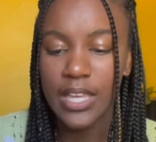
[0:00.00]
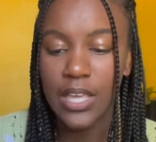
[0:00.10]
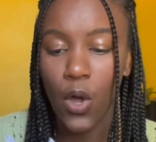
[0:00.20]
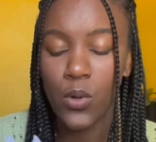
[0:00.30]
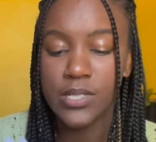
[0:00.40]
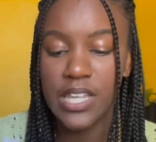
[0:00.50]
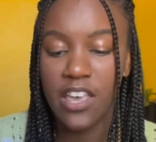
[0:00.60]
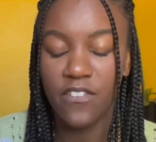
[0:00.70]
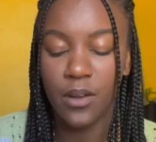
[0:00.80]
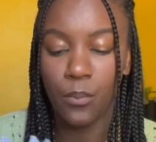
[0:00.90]
it goes
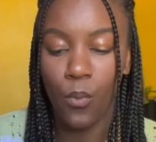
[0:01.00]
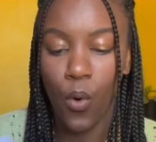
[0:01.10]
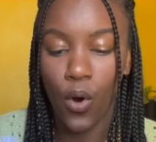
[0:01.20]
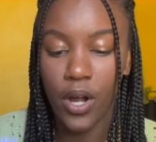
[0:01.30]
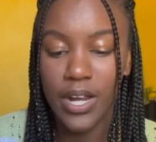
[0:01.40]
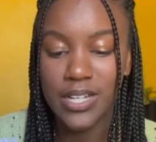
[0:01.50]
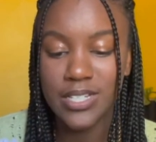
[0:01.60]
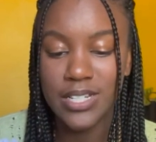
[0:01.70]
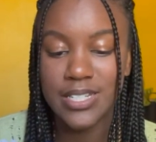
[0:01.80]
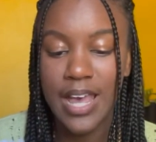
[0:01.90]
even more
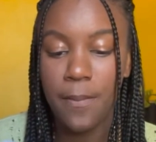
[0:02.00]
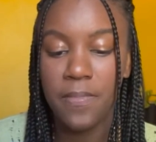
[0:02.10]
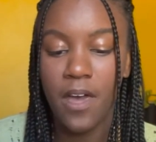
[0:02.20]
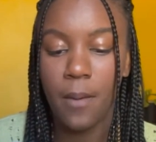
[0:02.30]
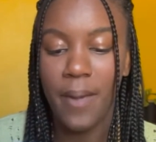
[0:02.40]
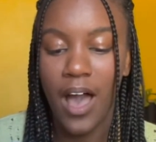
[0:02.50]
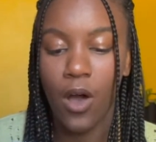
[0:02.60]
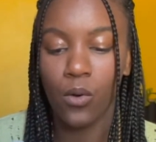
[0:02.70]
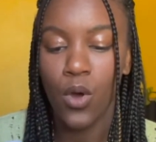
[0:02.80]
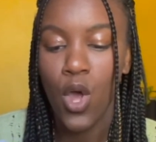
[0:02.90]
into depth
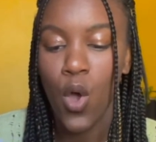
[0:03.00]
about